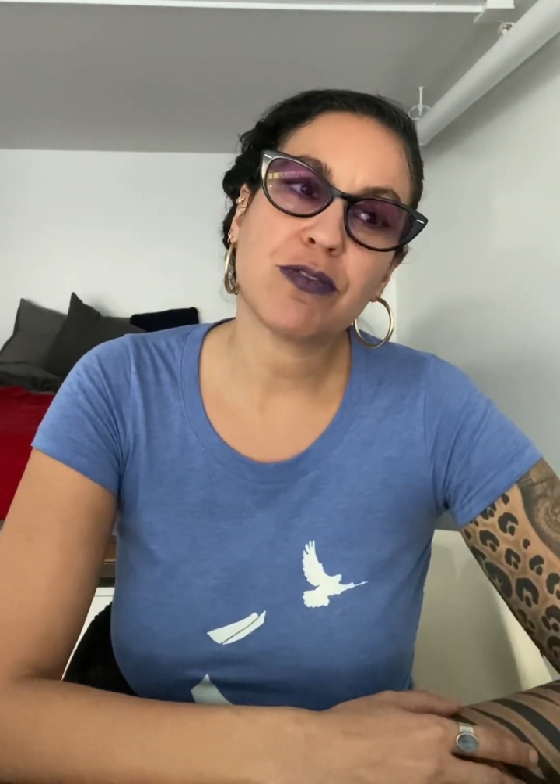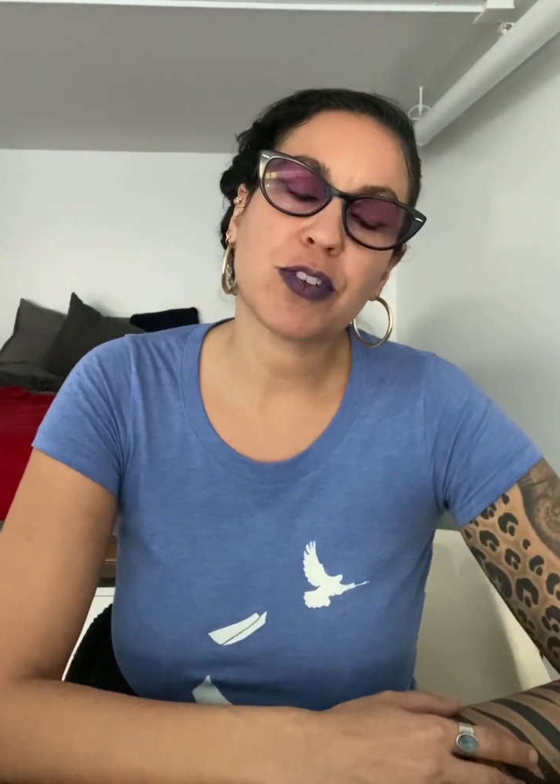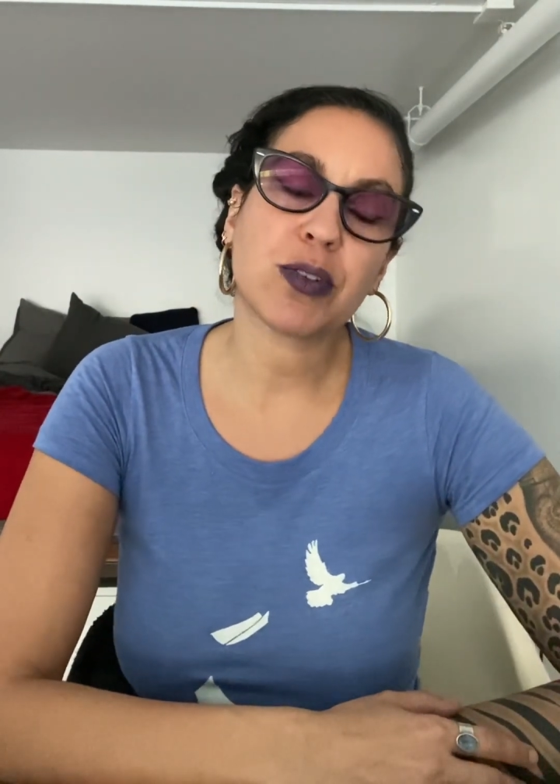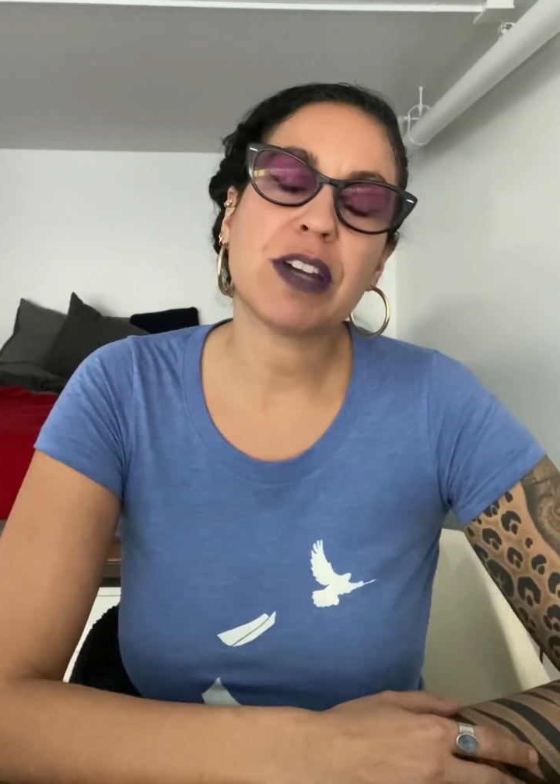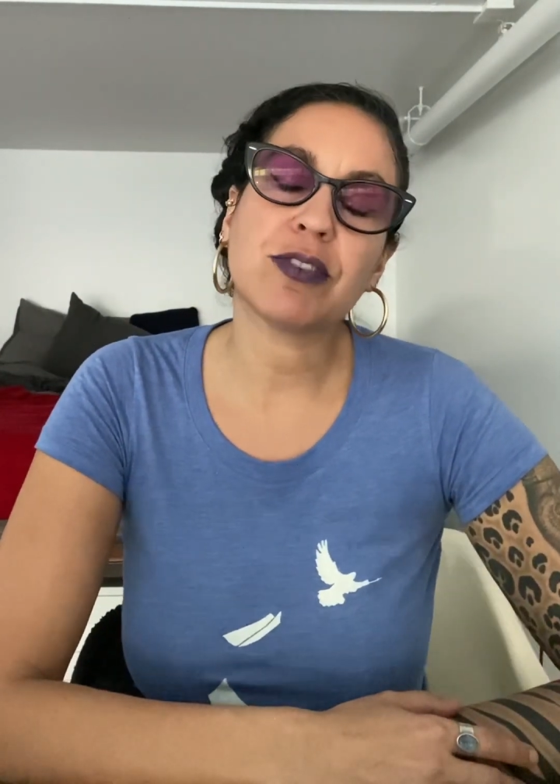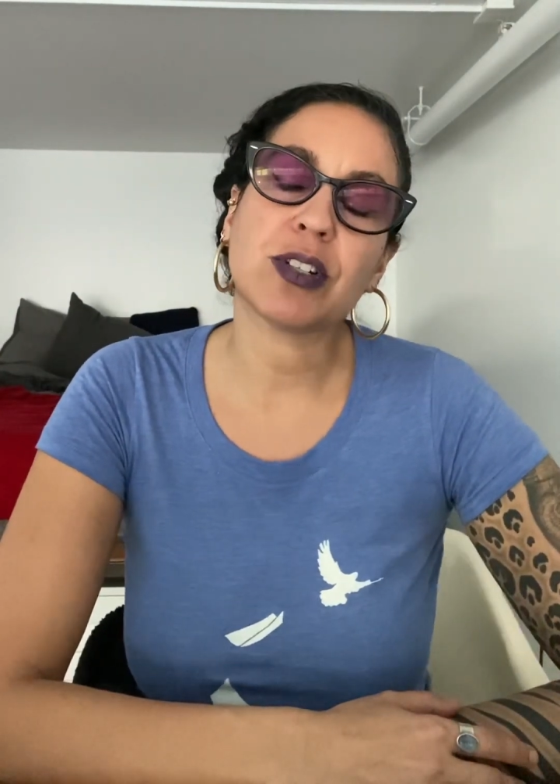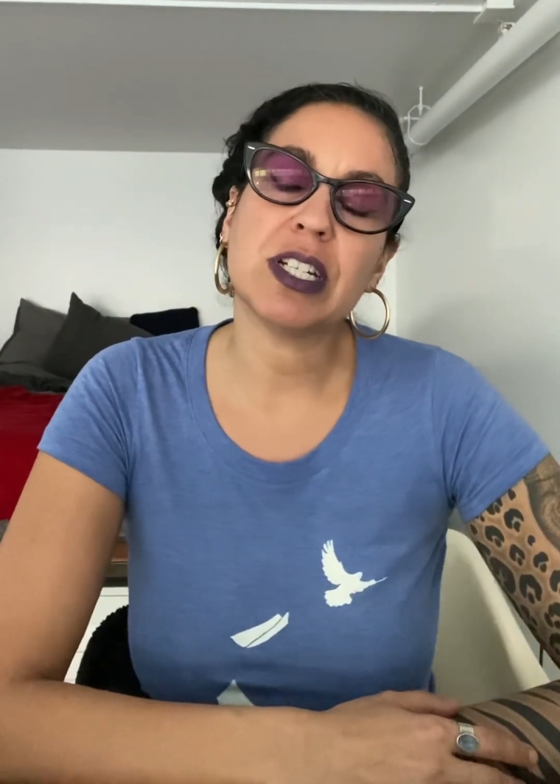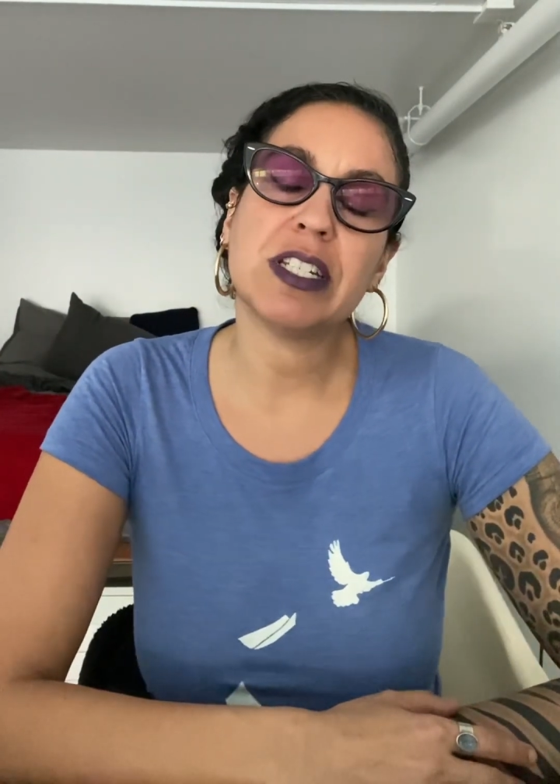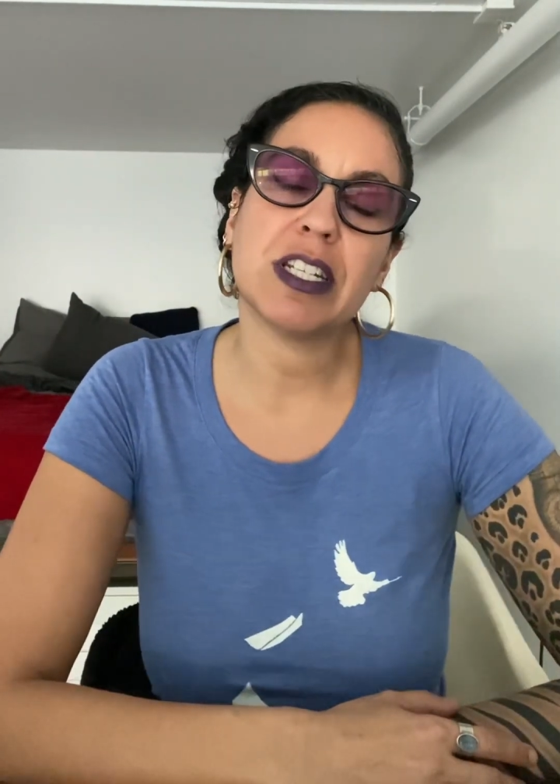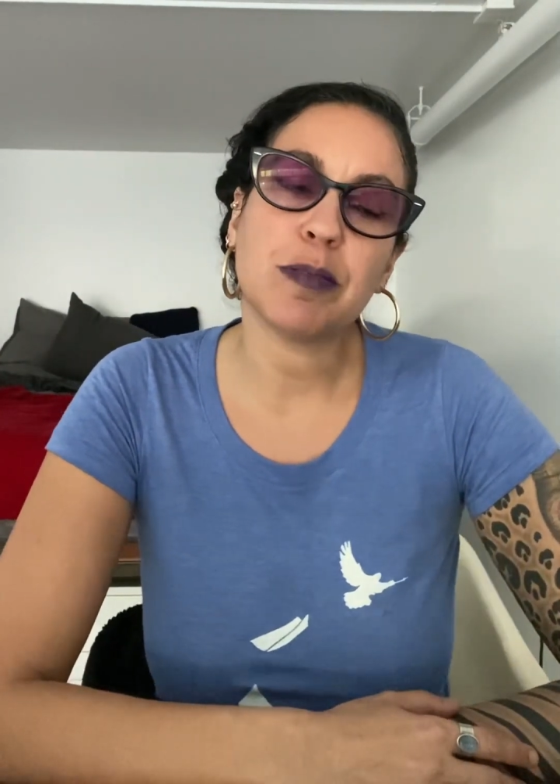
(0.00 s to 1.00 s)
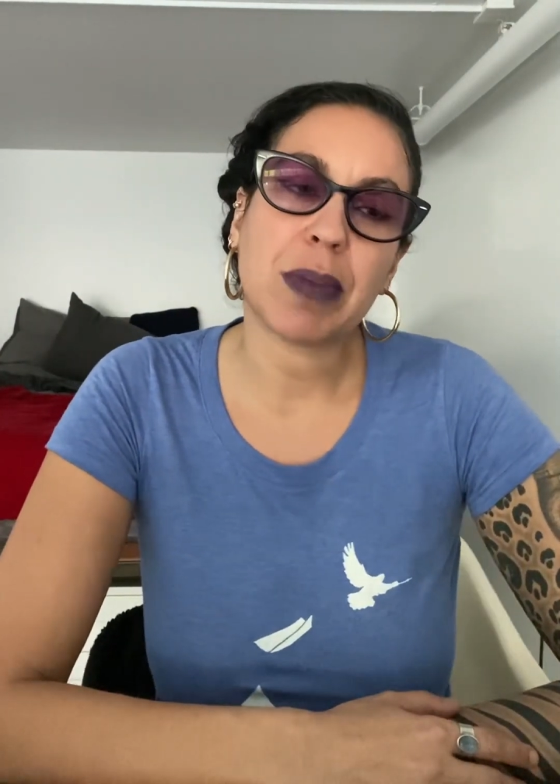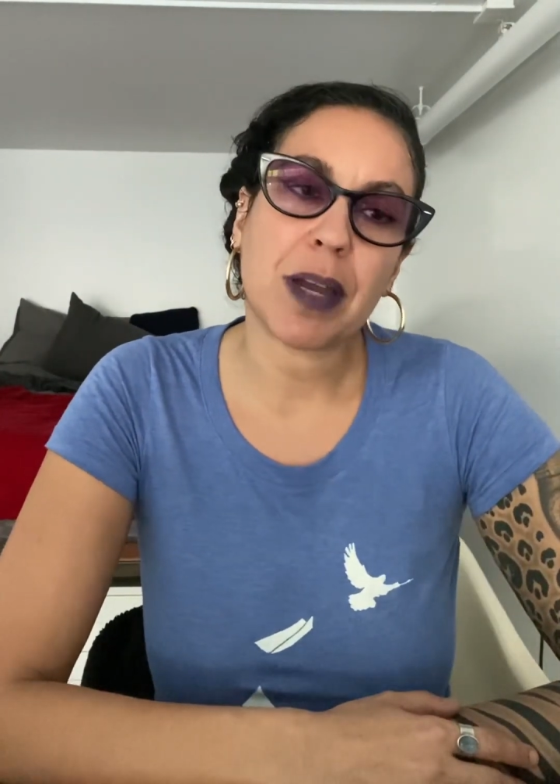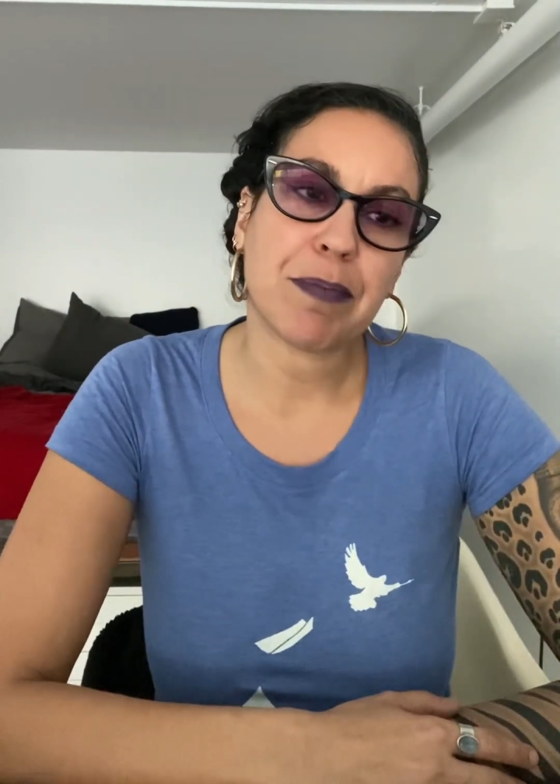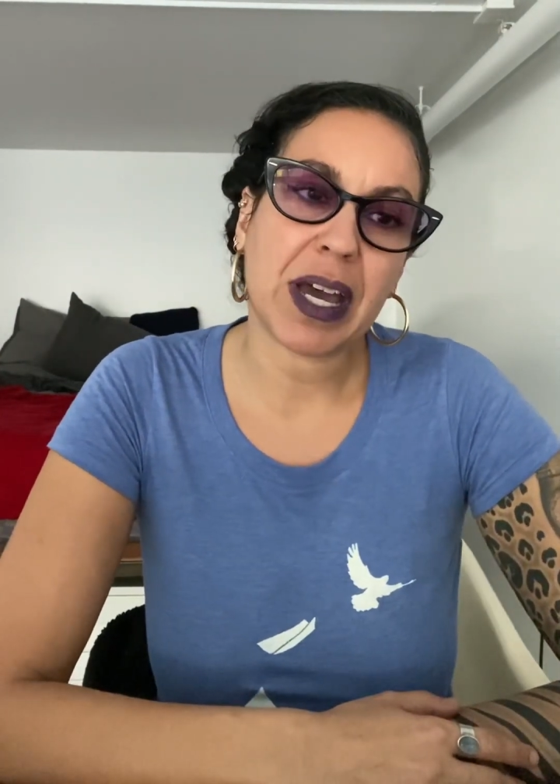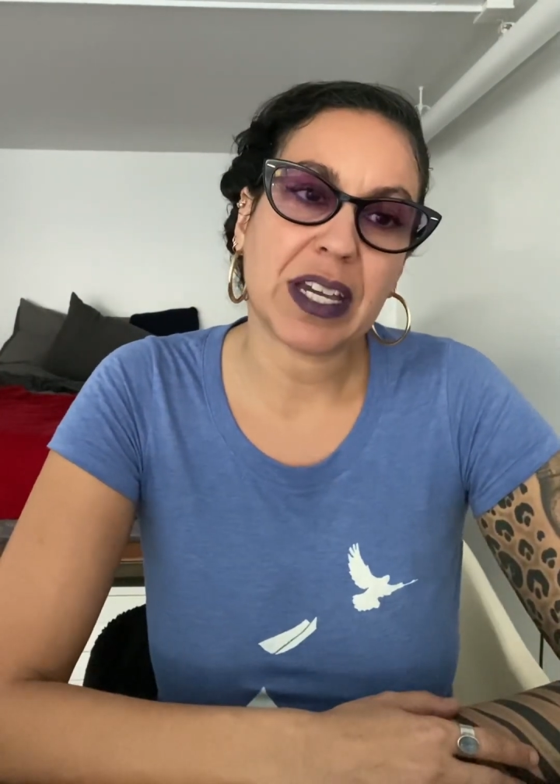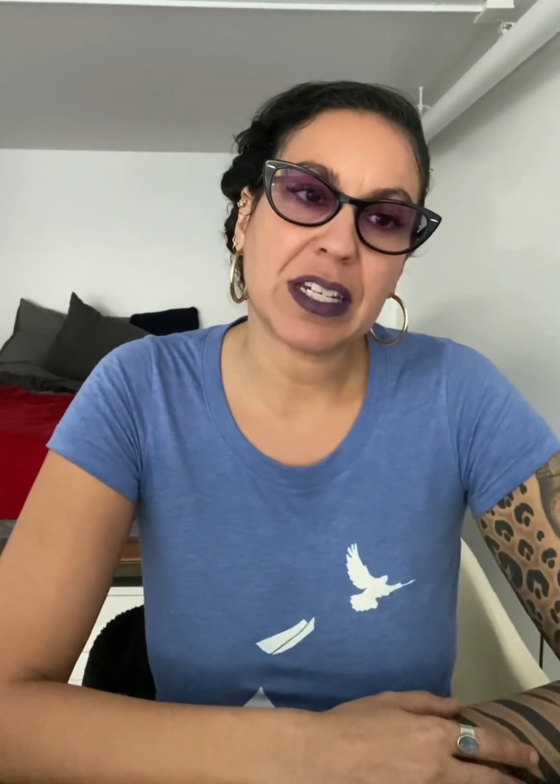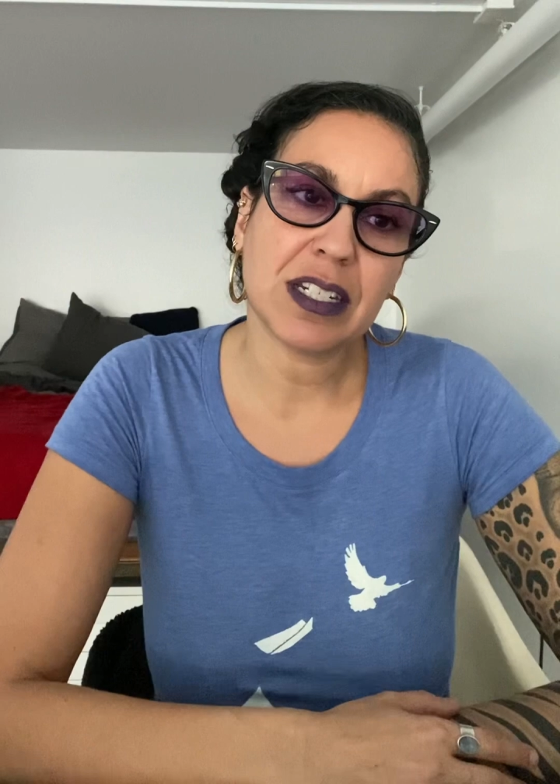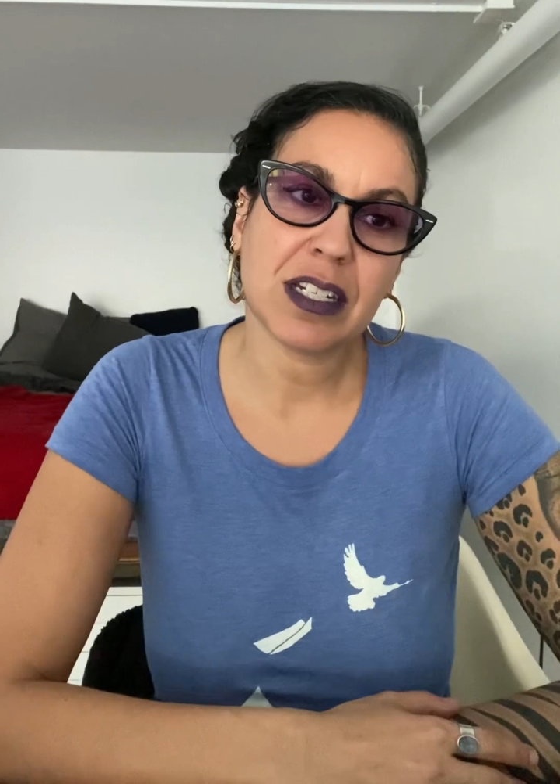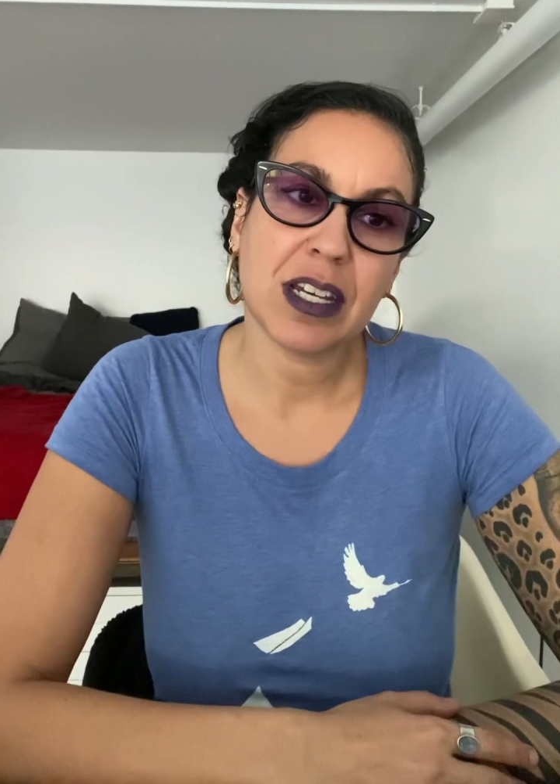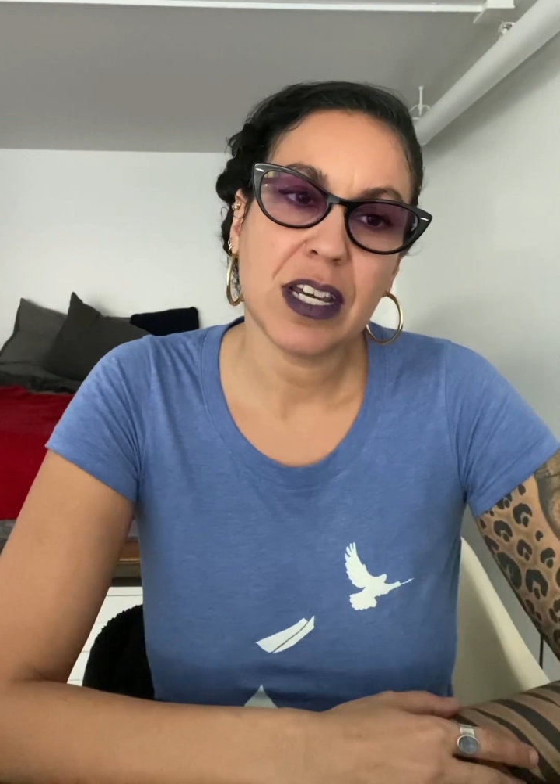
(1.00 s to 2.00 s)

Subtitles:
forever is in my mind